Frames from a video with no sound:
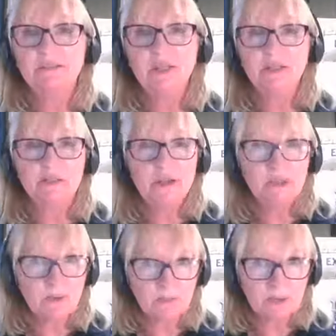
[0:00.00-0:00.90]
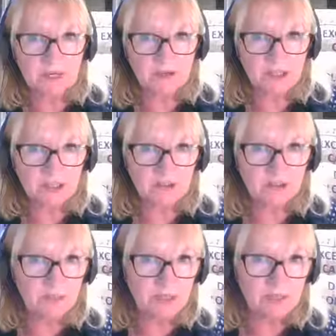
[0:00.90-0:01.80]
not the most popular creature in
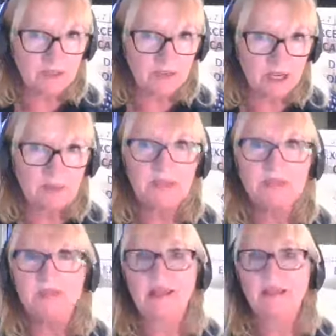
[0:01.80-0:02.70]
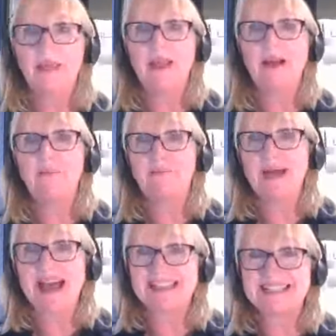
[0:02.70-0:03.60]
the world at the moment. They are
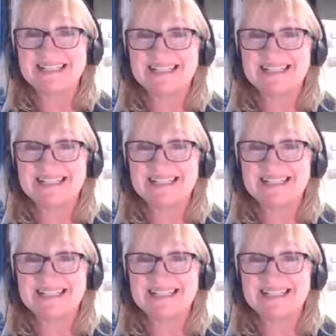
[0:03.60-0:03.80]
bats.